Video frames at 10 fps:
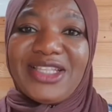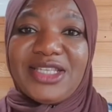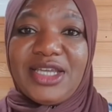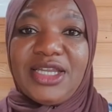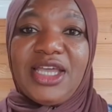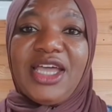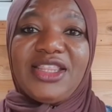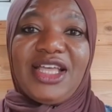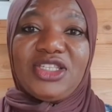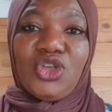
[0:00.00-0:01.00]
pattern
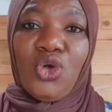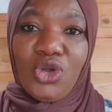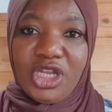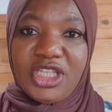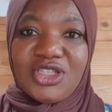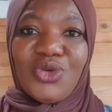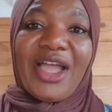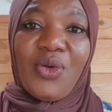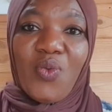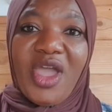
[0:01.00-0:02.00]
that's on it.
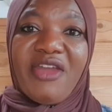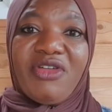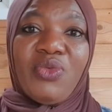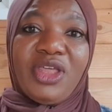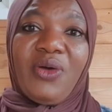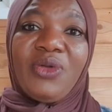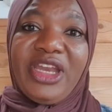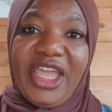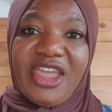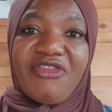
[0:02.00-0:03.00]
So I can wear it
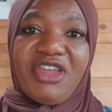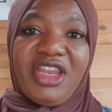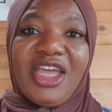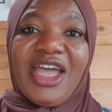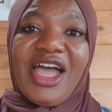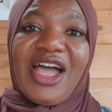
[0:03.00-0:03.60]
without layering.